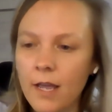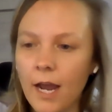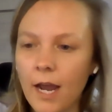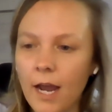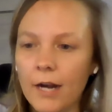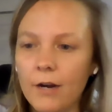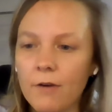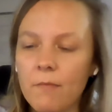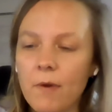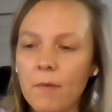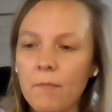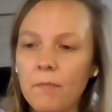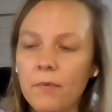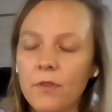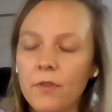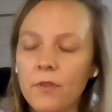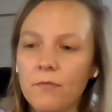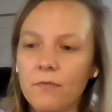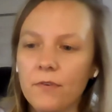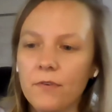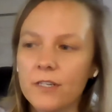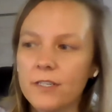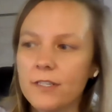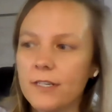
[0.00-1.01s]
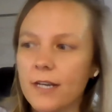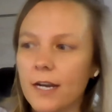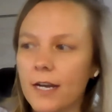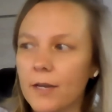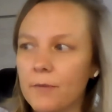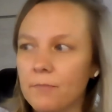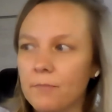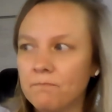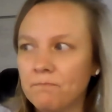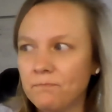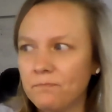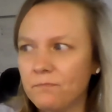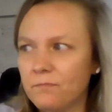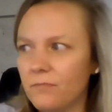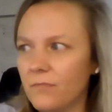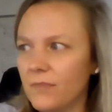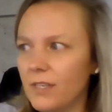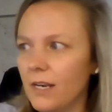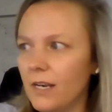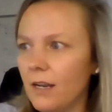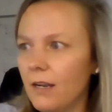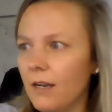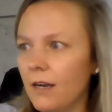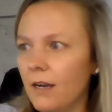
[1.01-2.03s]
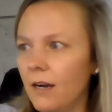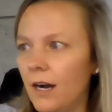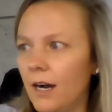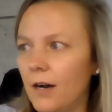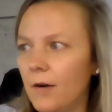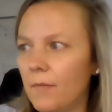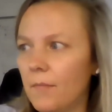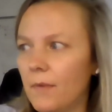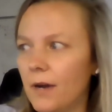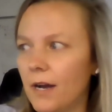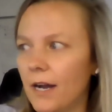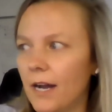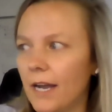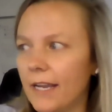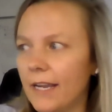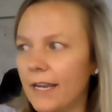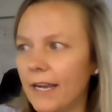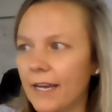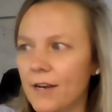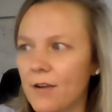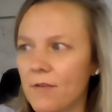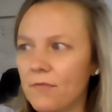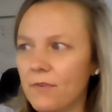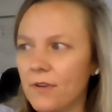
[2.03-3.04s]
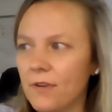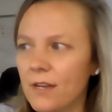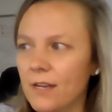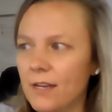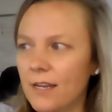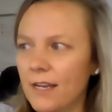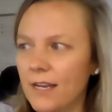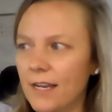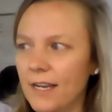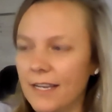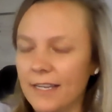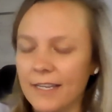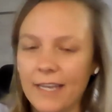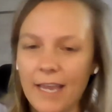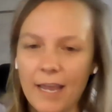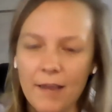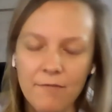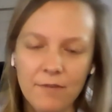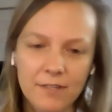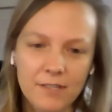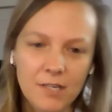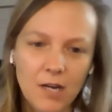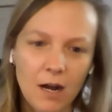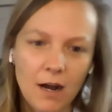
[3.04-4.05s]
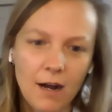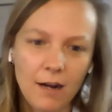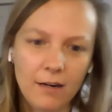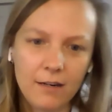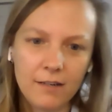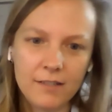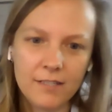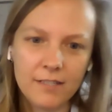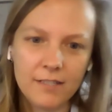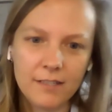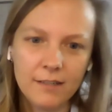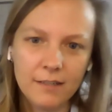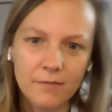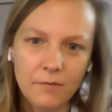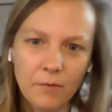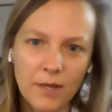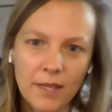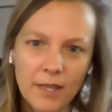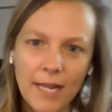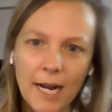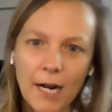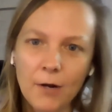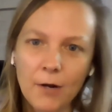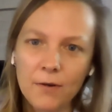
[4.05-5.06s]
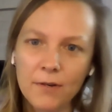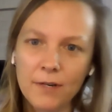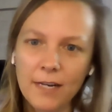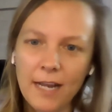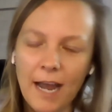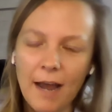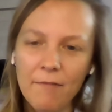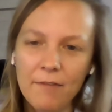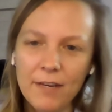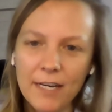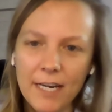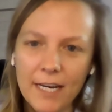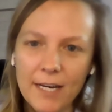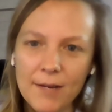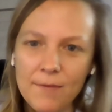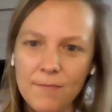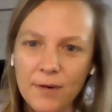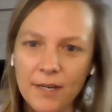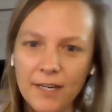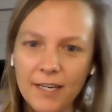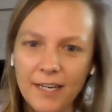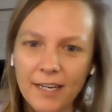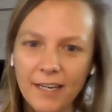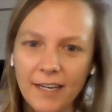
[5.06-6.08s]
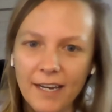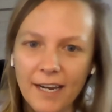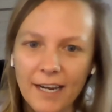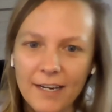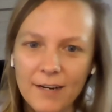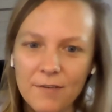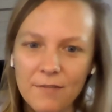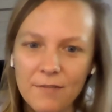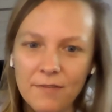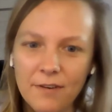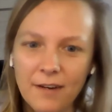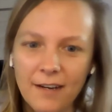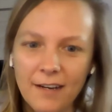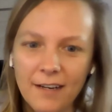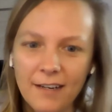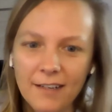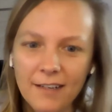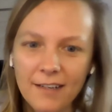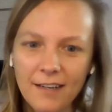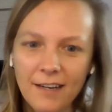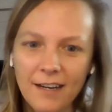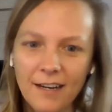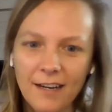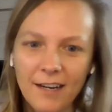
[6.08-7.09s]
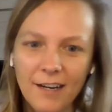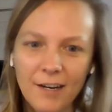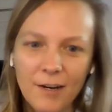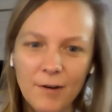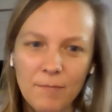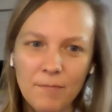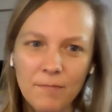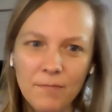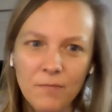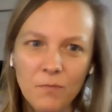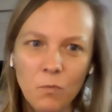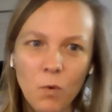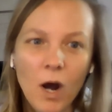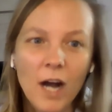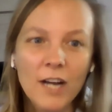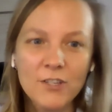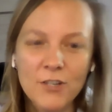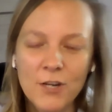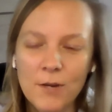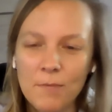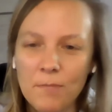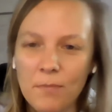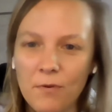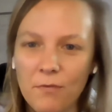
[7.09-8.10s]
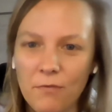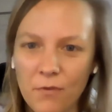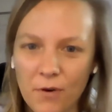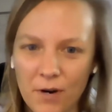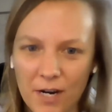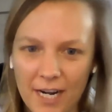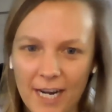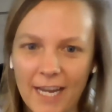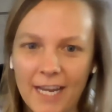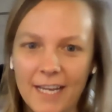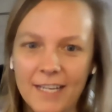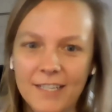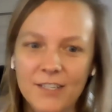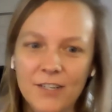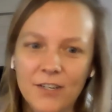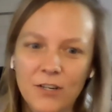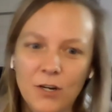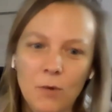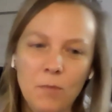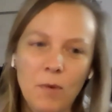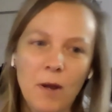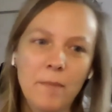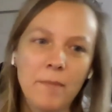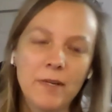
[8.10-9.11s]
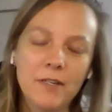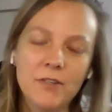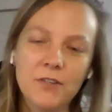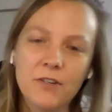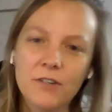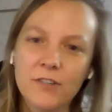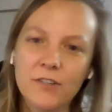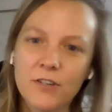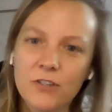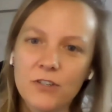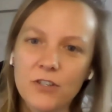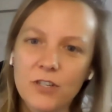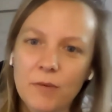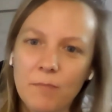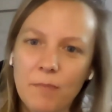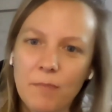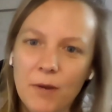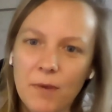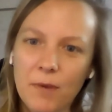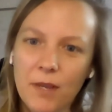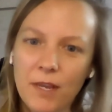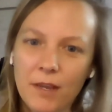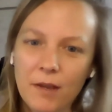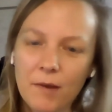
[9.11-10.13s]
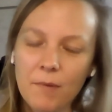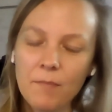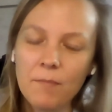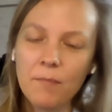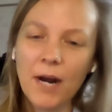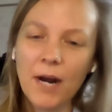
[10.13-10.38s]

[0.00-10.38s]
I remember the first time um, I kind of gave a talk or without having anybody kind of uh, um, watch it beforehand. You know, my mentors used to make me